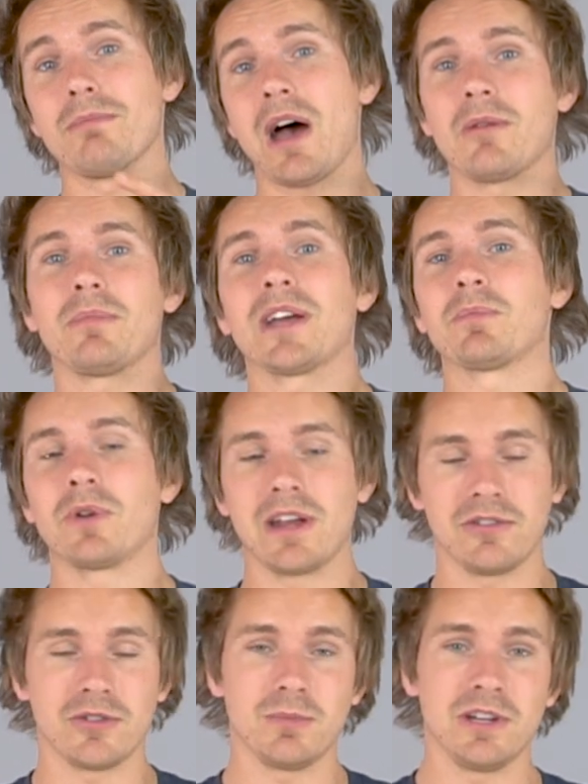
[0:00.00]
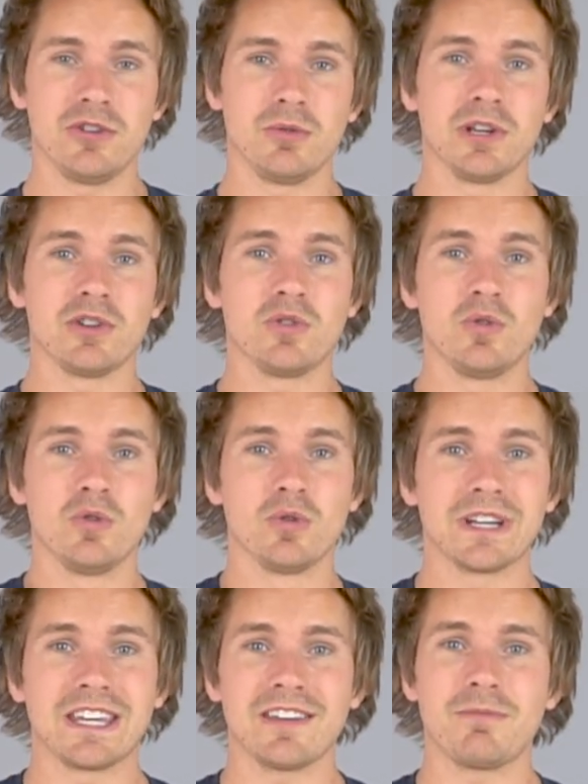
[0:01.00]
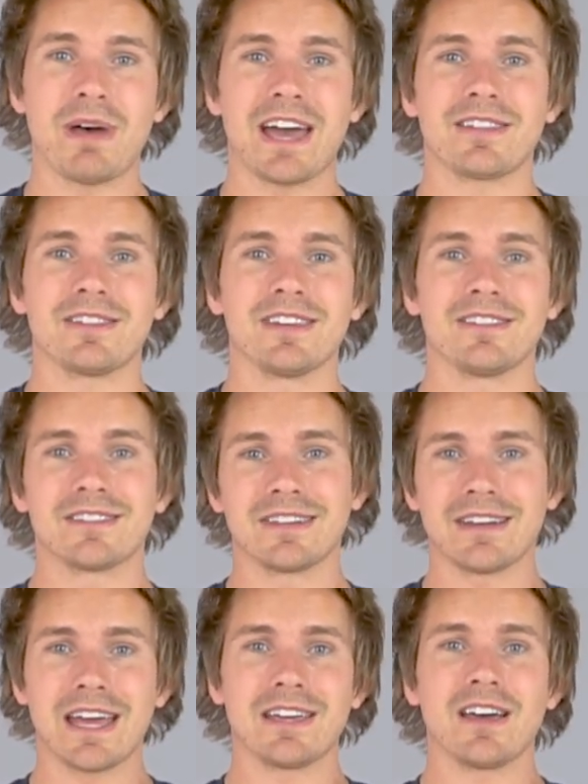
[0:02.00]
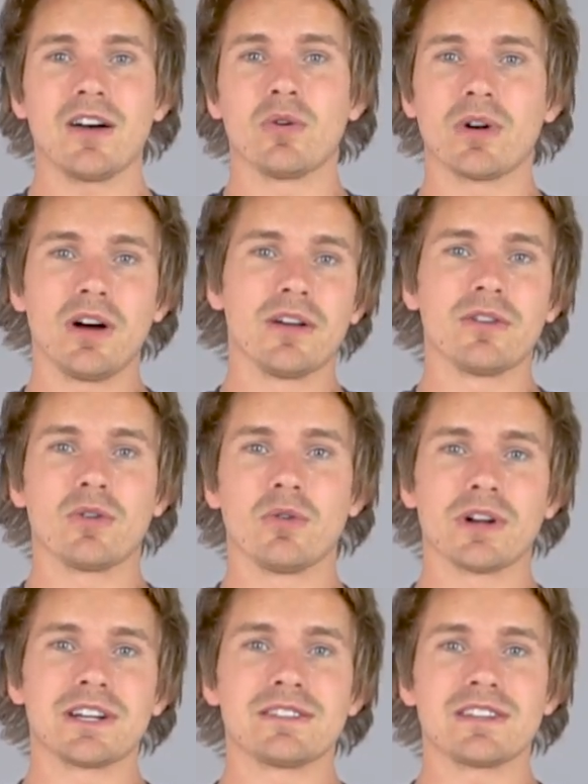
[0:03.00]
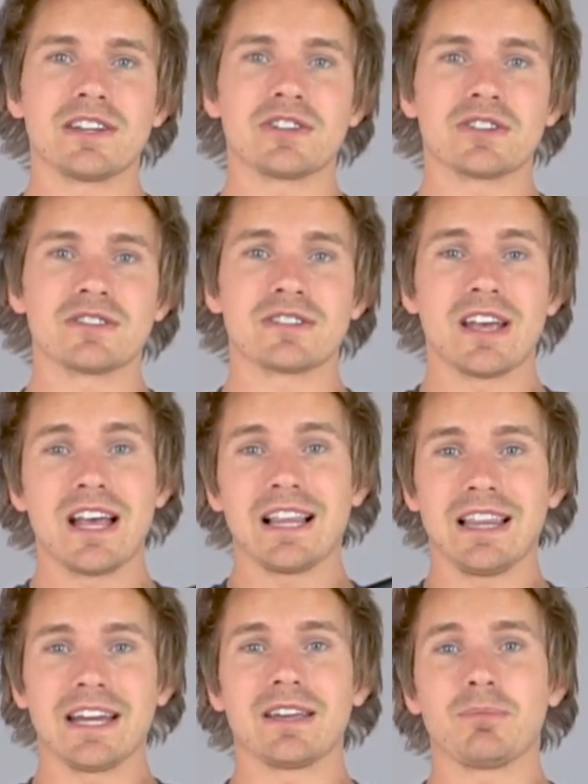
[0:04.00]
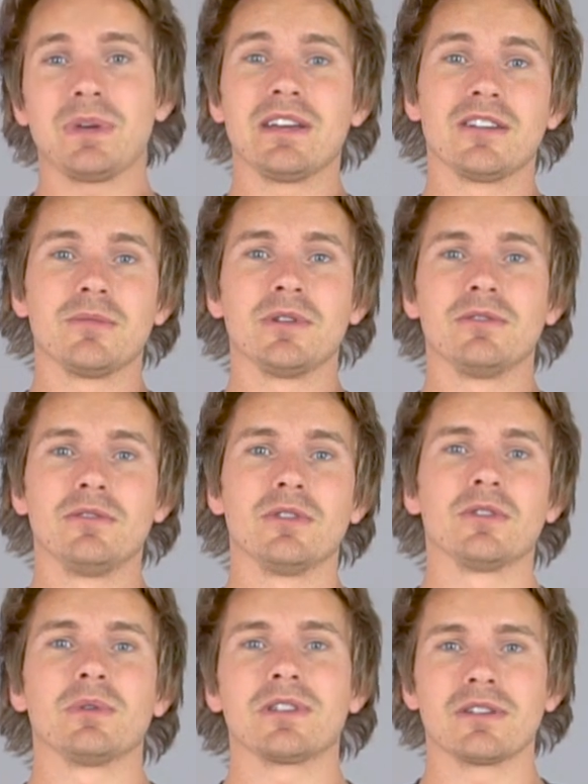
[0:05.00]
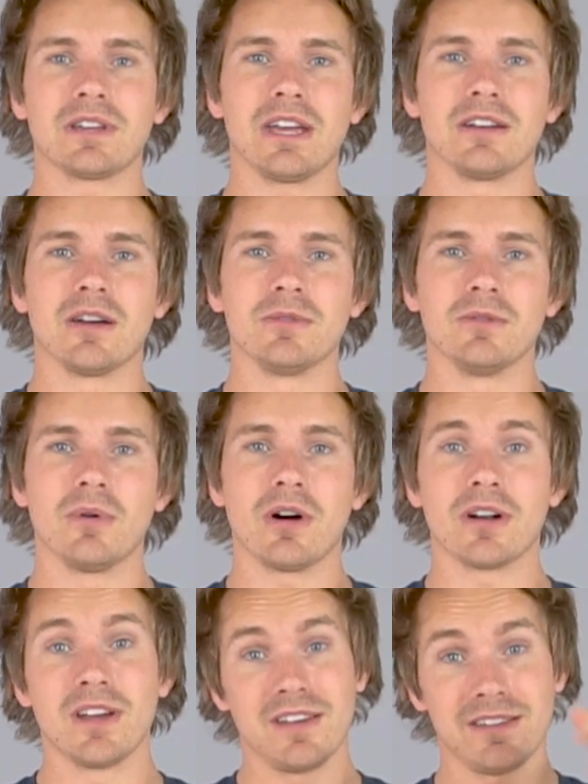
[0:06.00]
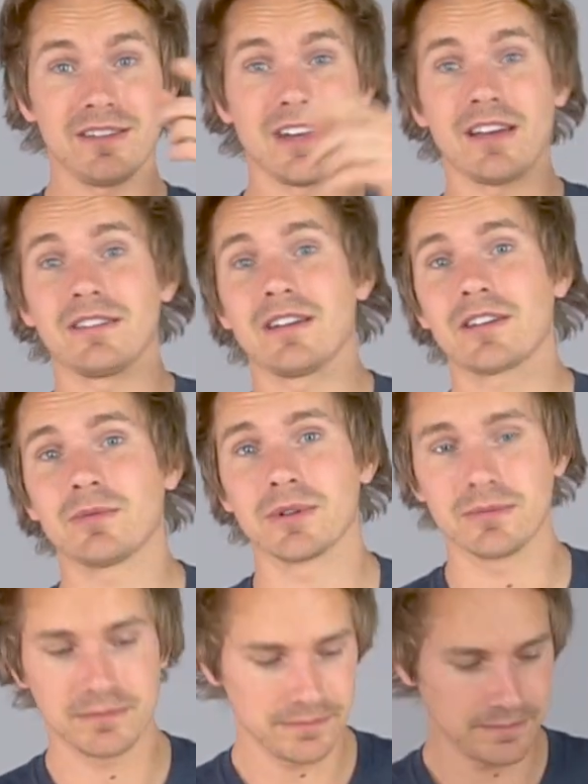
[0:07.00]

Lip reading: mountain bike brands should be doing cool give back things to NICA or other organizations like PNW is doing with their KW bar. See you guys in the next one.